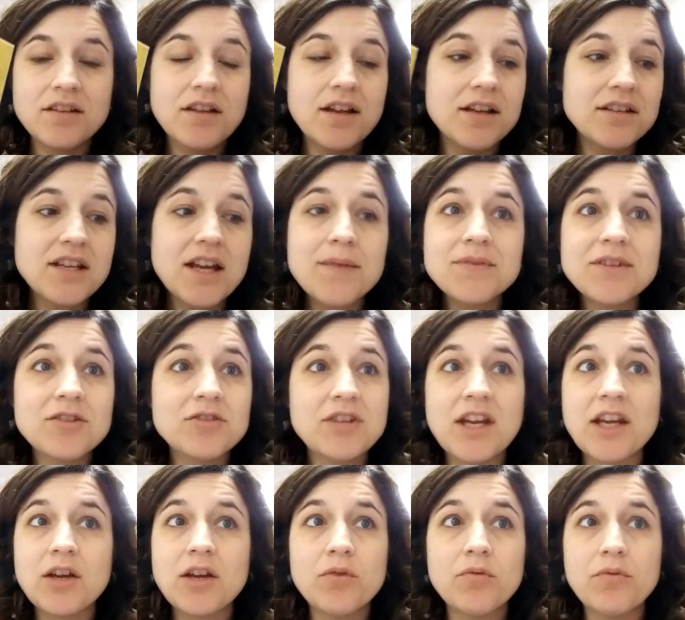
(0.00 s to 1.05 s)
A lot of times I'll
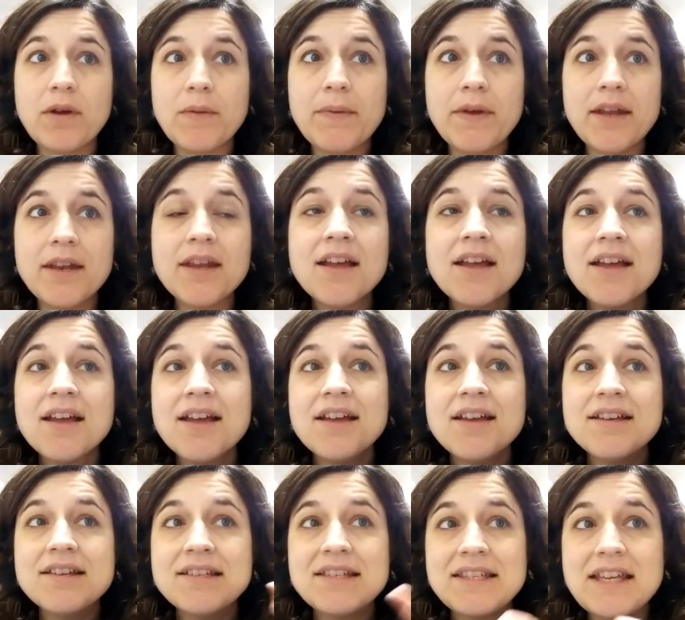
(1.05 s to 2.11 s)
take a ribbon,
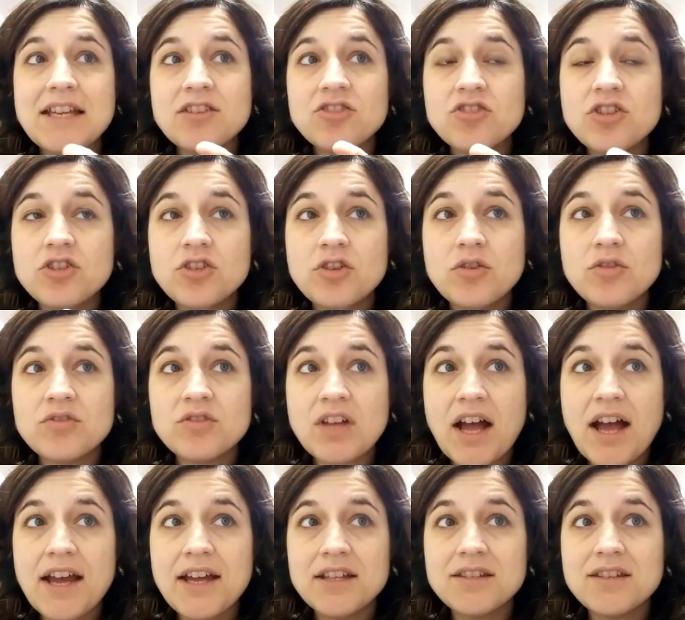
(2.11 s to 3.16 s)
singe the two
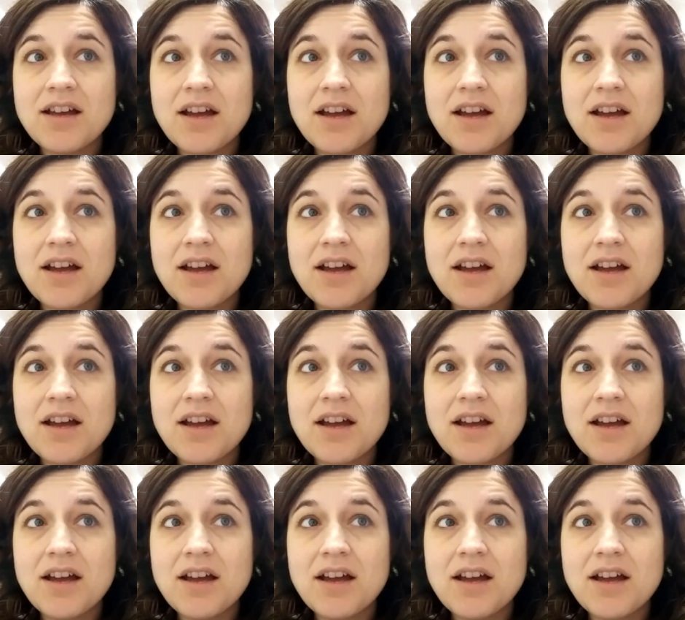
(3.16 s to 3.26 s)
sides,